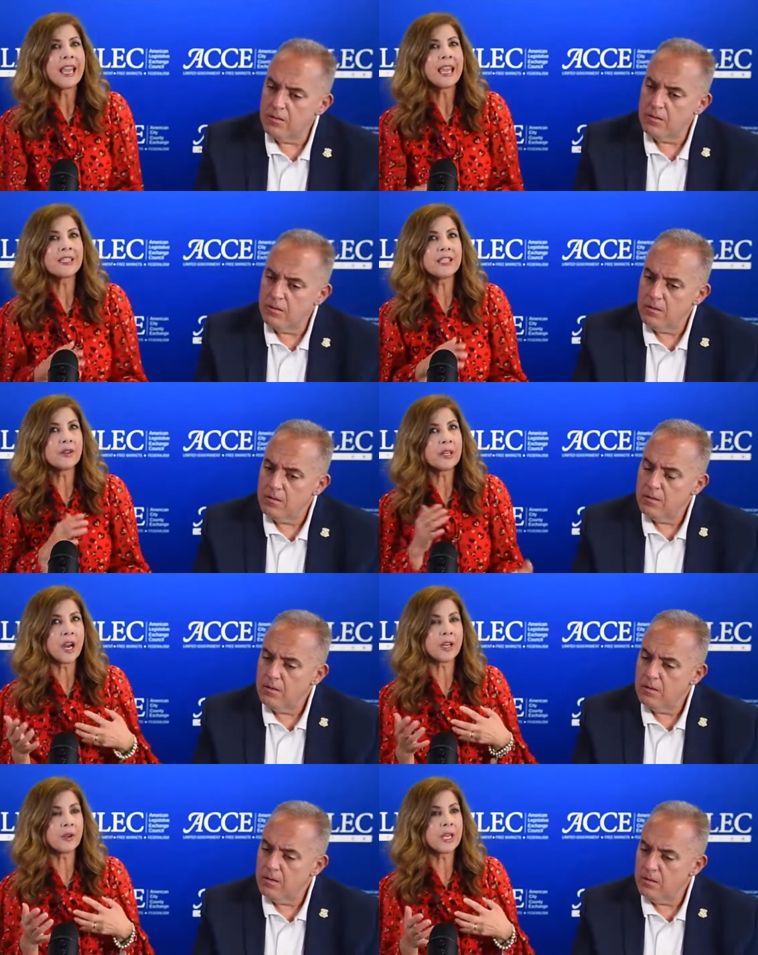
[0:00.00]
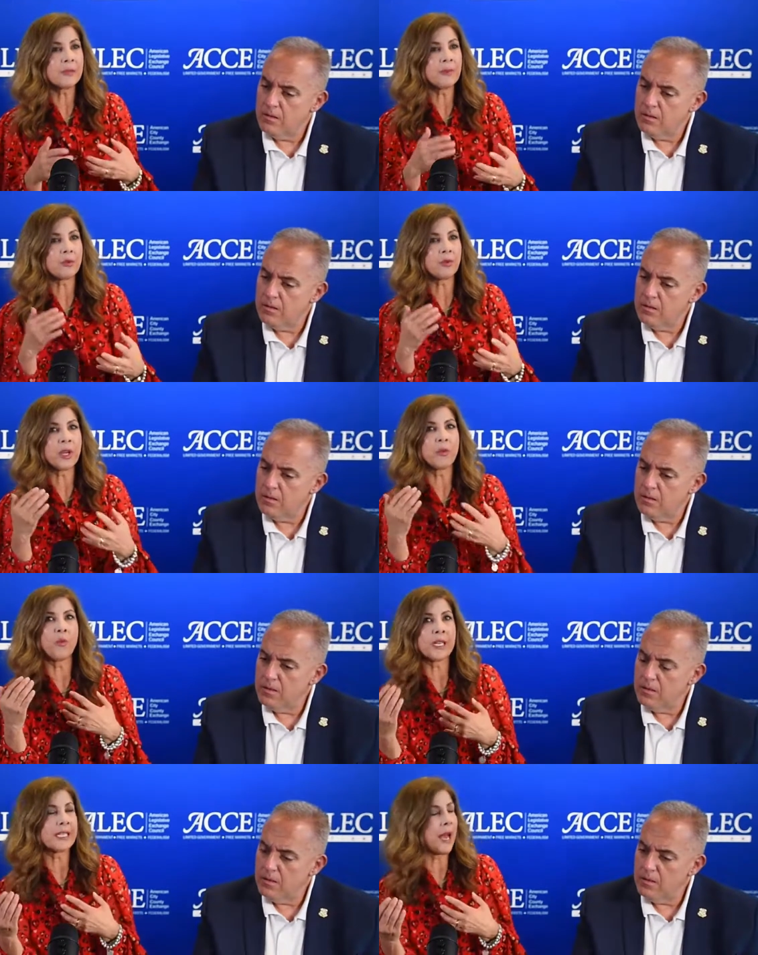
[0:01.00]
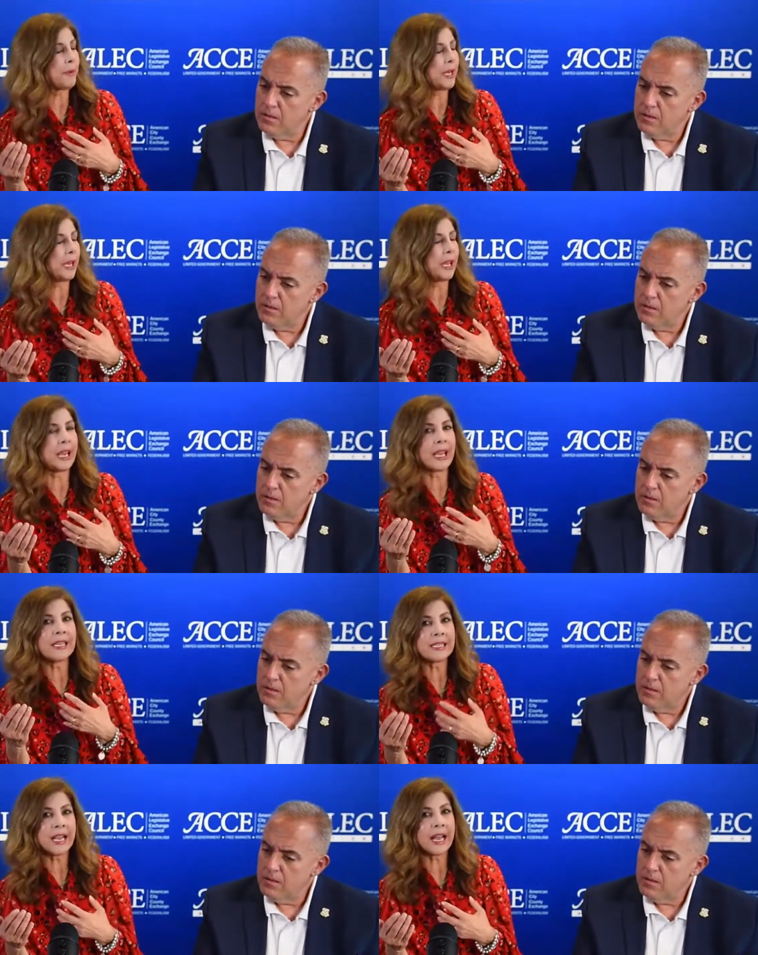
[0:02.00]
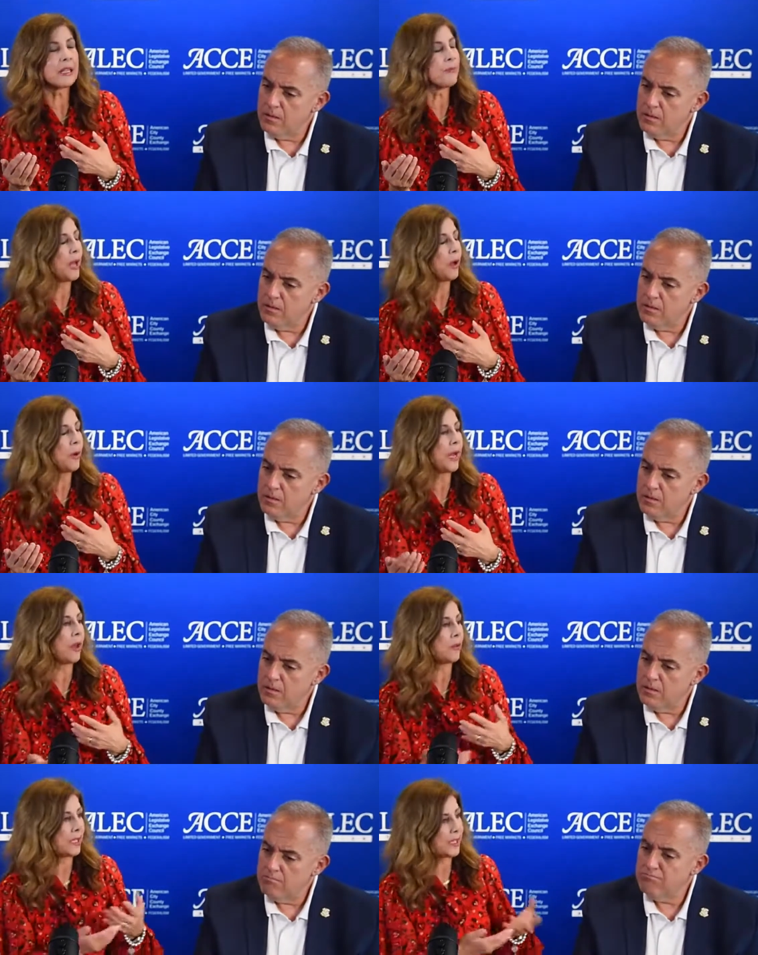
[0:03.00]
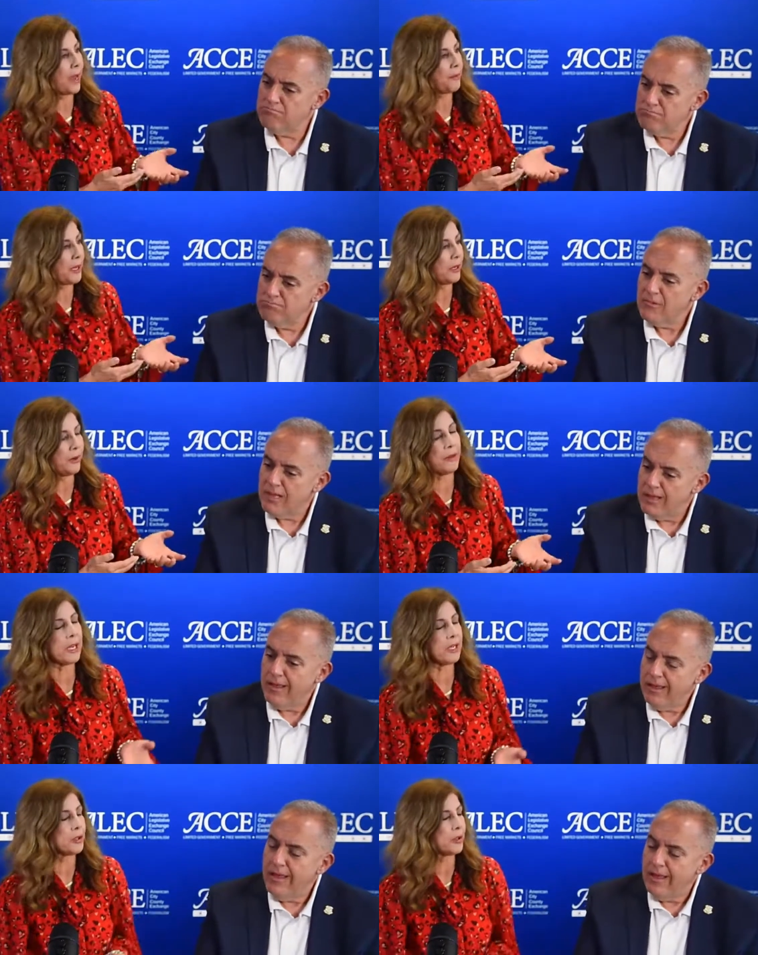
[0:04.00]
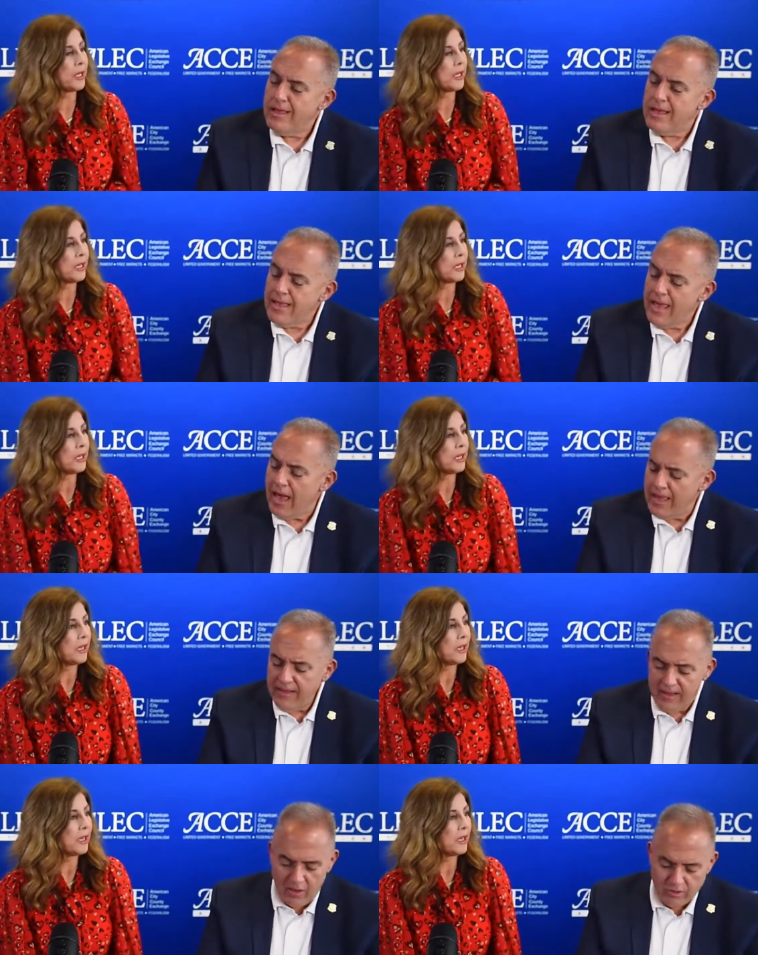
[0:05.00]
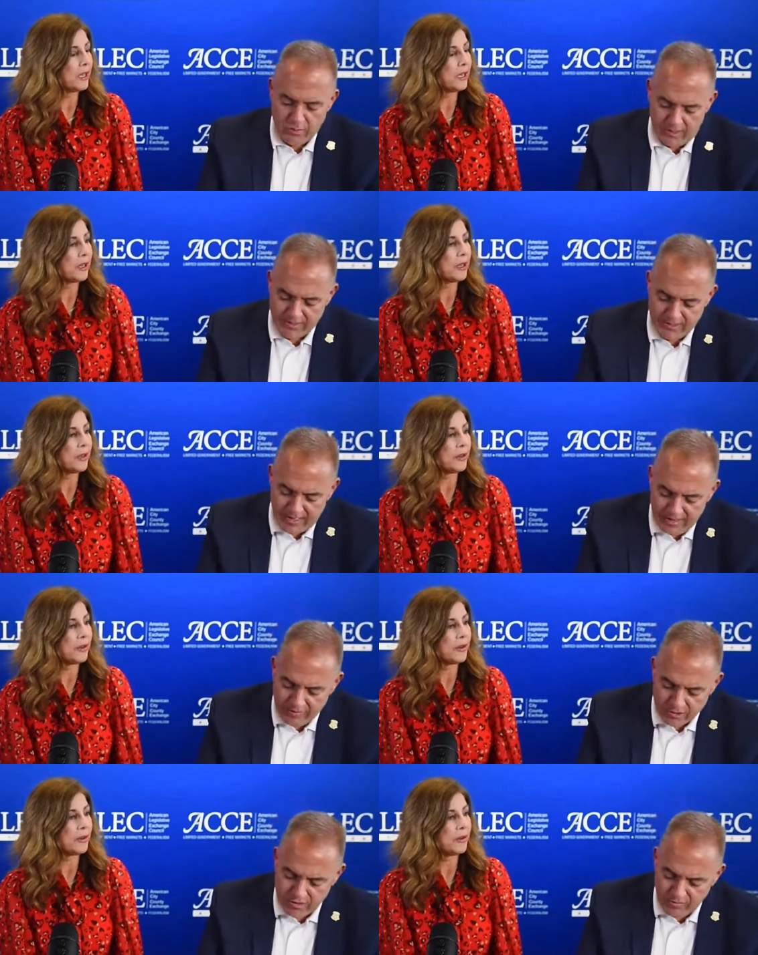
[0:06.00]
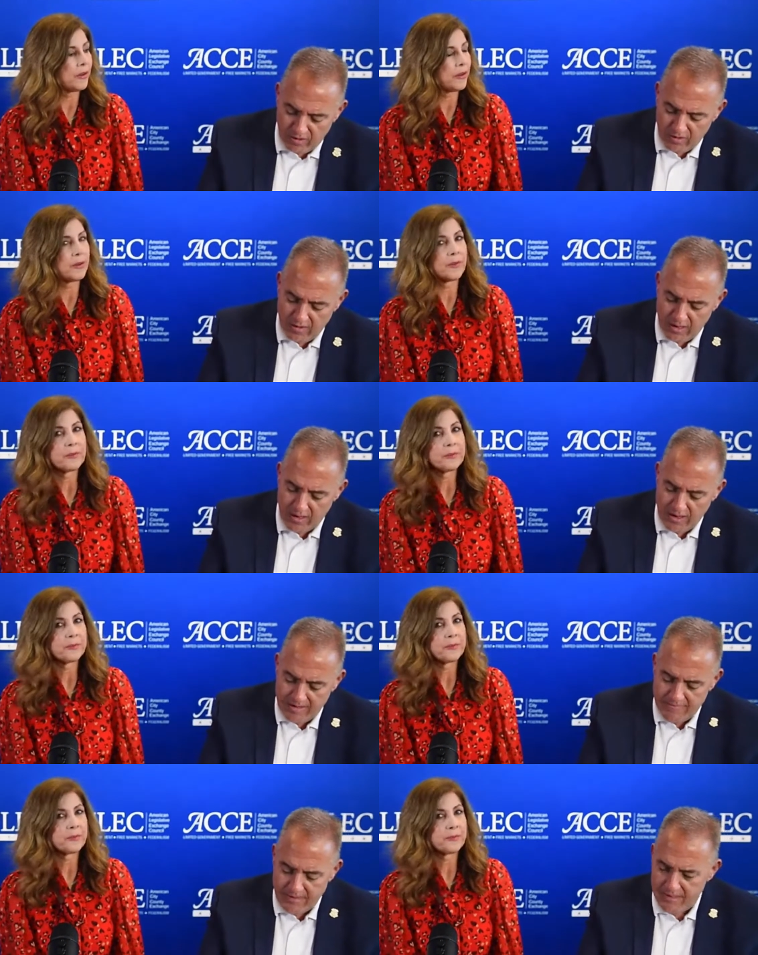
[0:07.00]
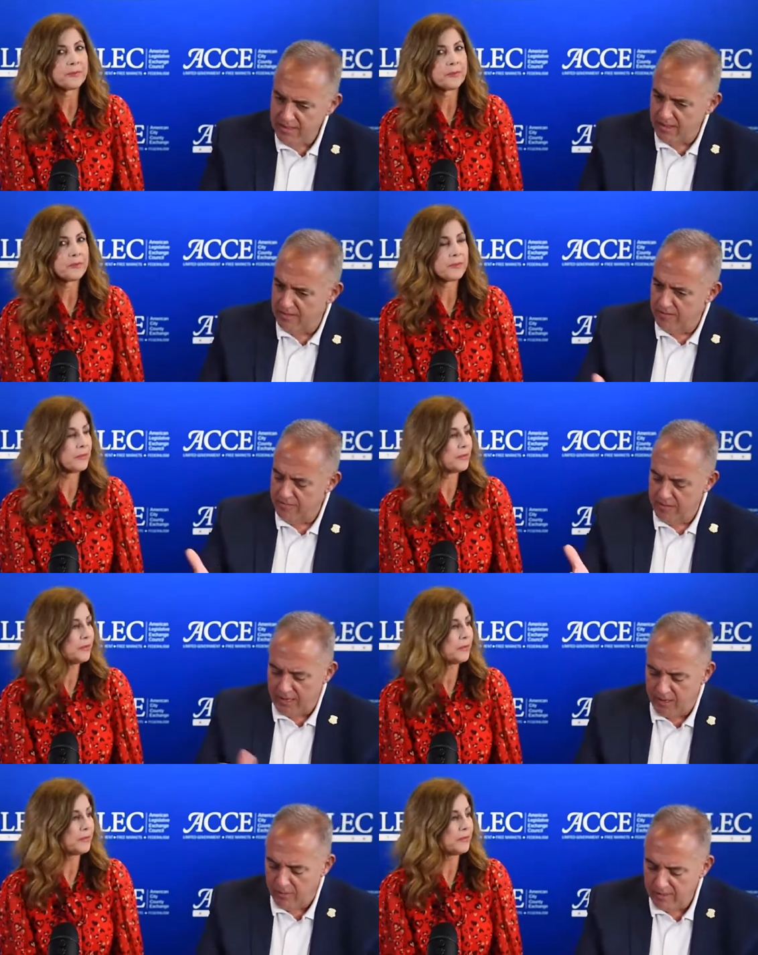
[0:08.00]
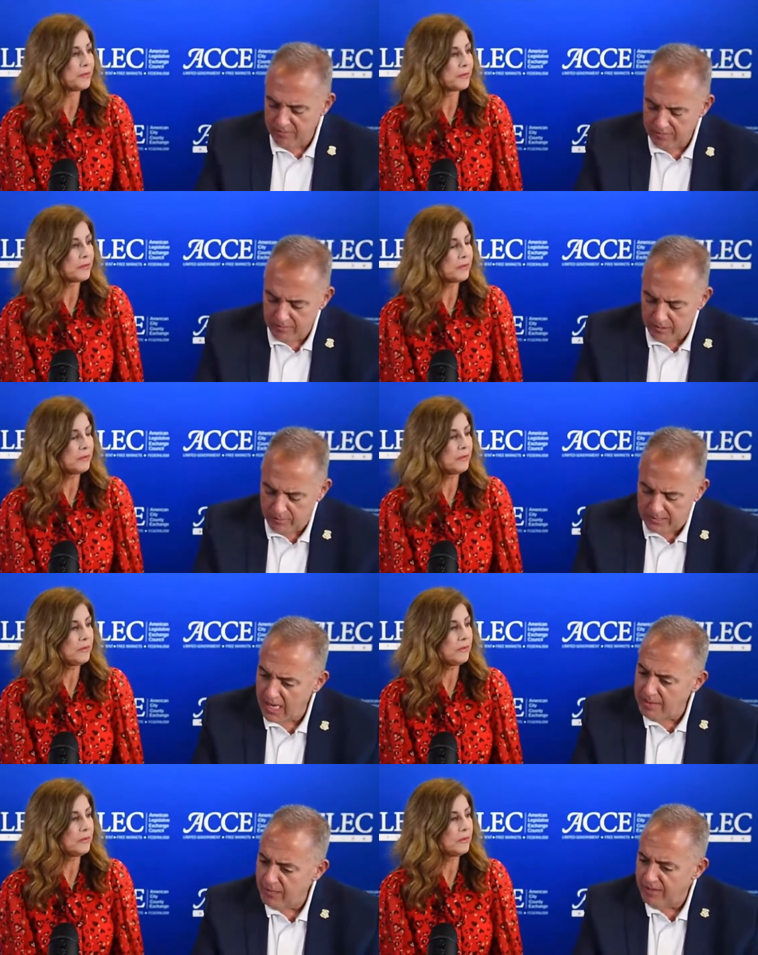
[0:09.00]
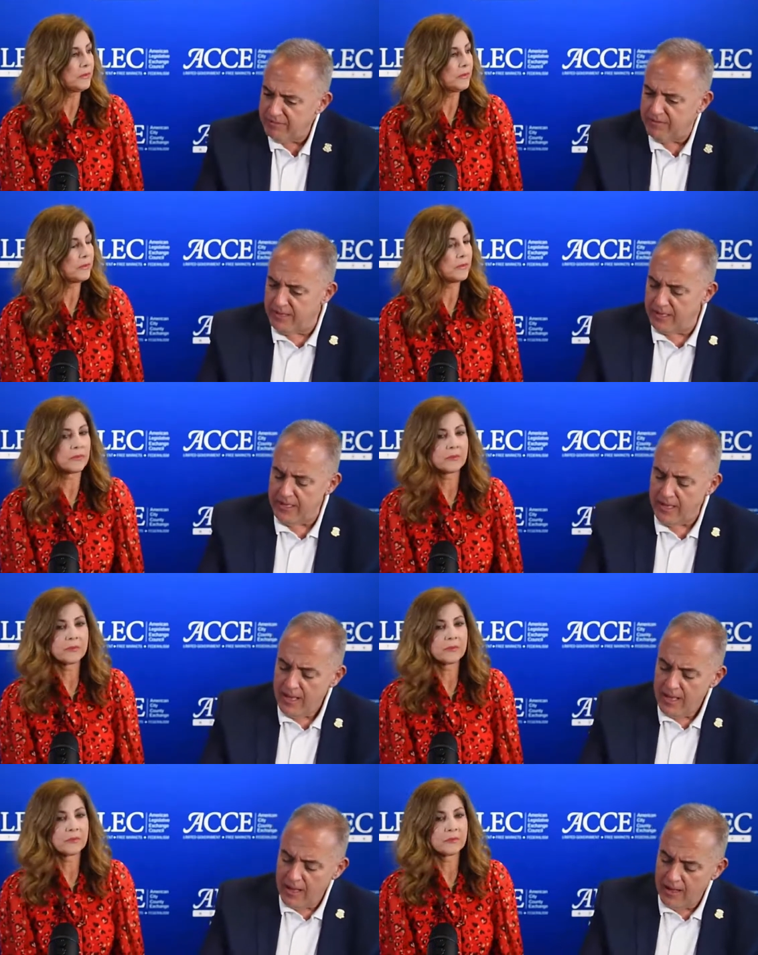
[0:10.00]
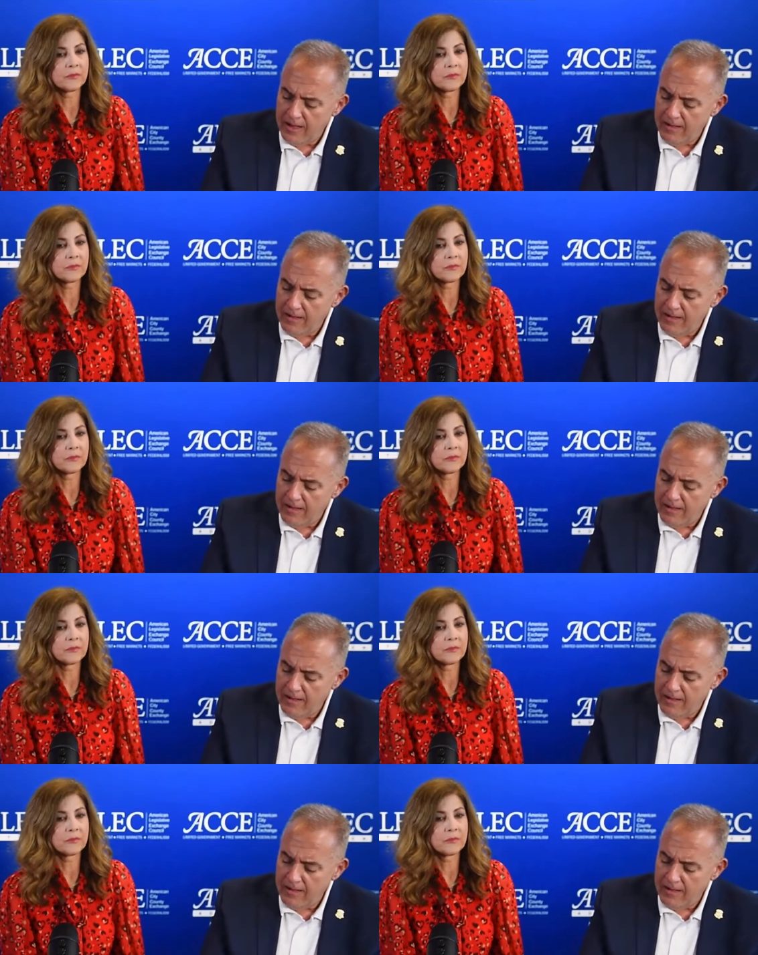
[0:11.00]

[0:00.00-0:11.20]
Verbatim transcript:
Speaker 1: Is there a contrast between what is happening inside the Beltway and what's happening around the country?
Speaker 2: Yeah, I think it goes without saying. First of all, um, in, in, the I know we have a little bit of time left. The uh,